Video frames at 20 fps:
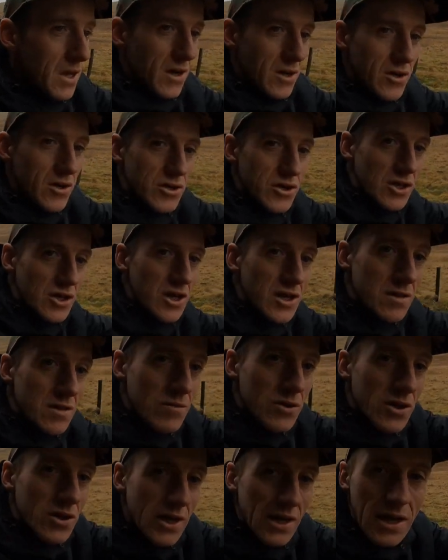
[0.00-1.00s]
I could see
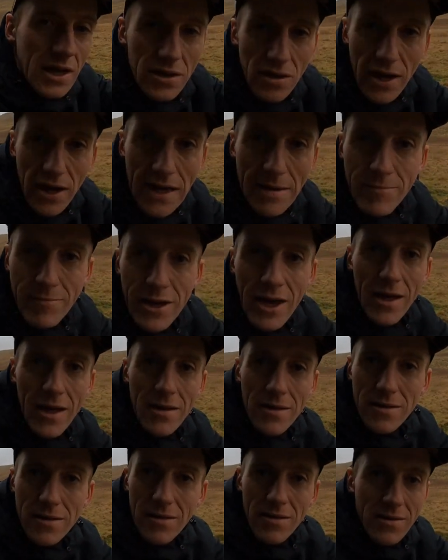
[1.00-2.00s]
there was like a lime
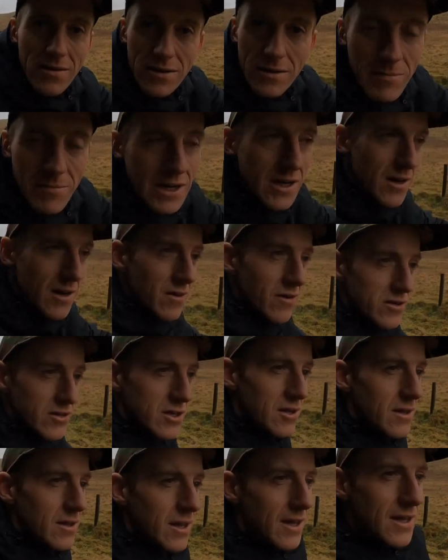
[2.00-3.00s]
kiln or something
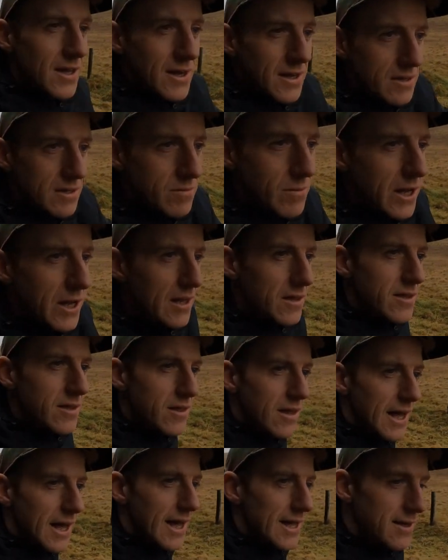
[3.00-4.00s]
interesting like that as well in
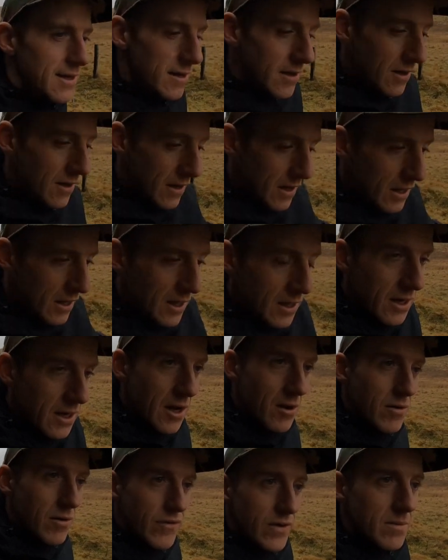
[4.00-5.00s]
the land.
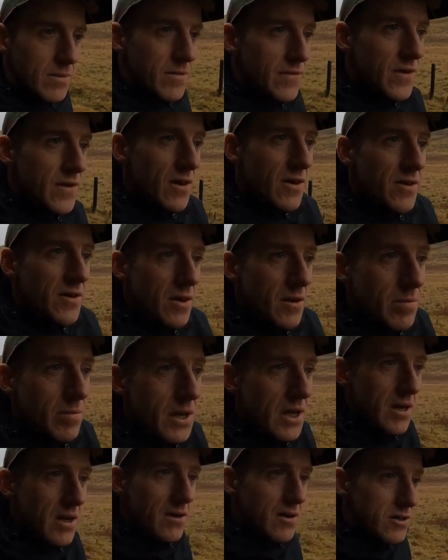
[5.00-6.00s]
Now I've come further
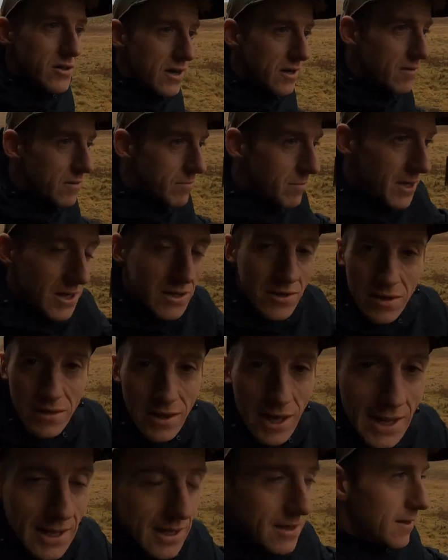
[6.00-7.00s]
up here, certain bits
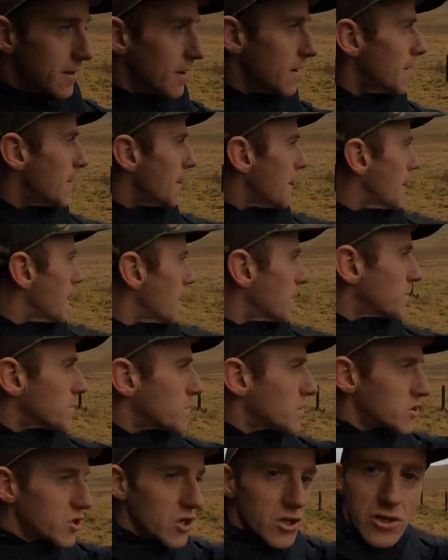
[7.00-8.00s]
of land,
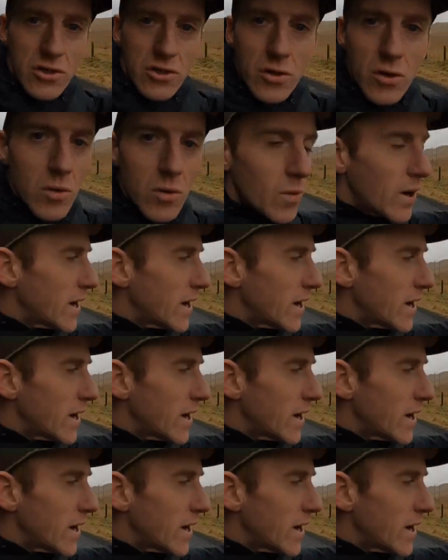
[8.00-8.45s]
there's just no